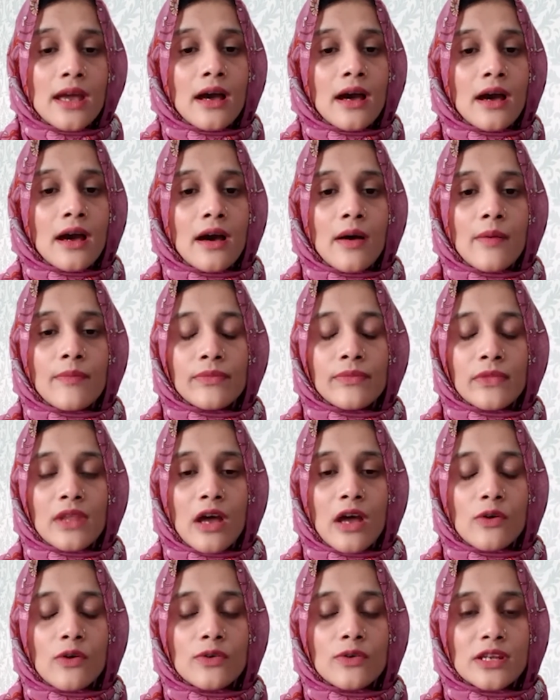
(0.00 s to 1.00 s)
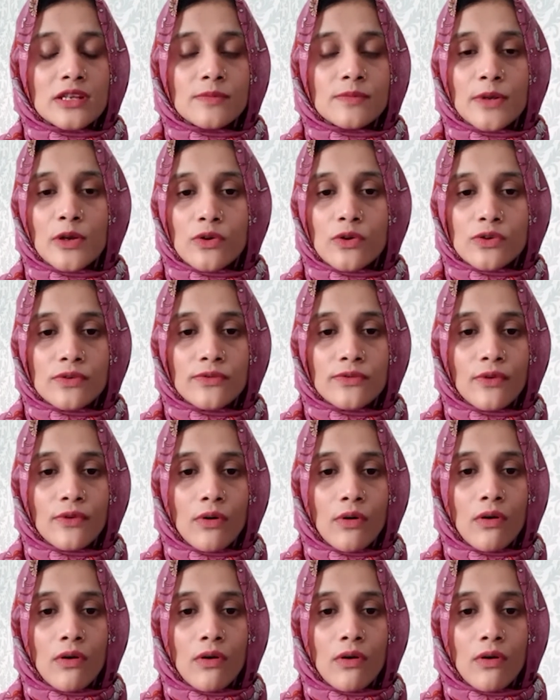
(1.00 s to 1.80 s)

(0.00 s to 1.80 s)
nowadays because of